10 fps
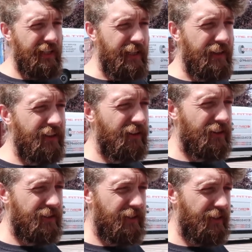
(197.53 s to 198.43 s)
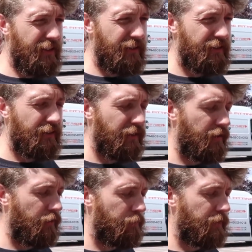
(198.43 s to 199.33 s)
E30
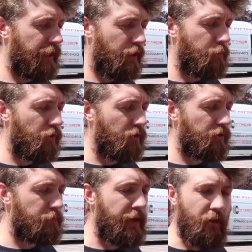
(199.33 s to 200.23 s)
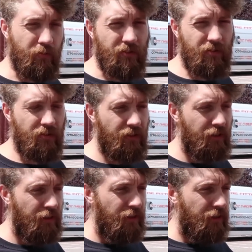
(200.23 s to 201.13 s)
gearbox mounts.
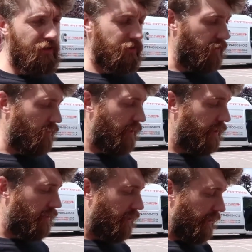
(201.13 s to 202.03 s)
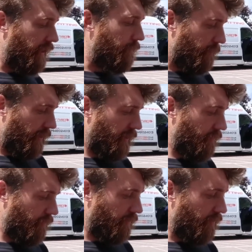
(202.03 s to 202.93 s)
So that kind of gave
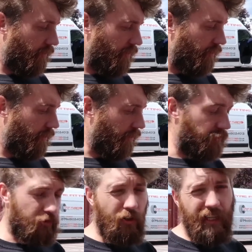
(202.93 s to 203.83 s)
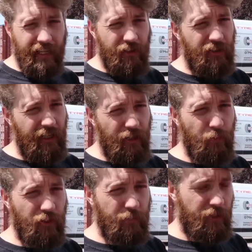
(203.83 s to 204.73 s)
me a stock-ish
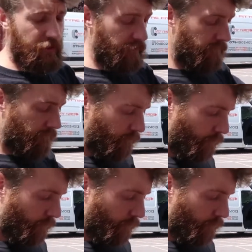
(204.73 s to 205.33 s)
gearbox position,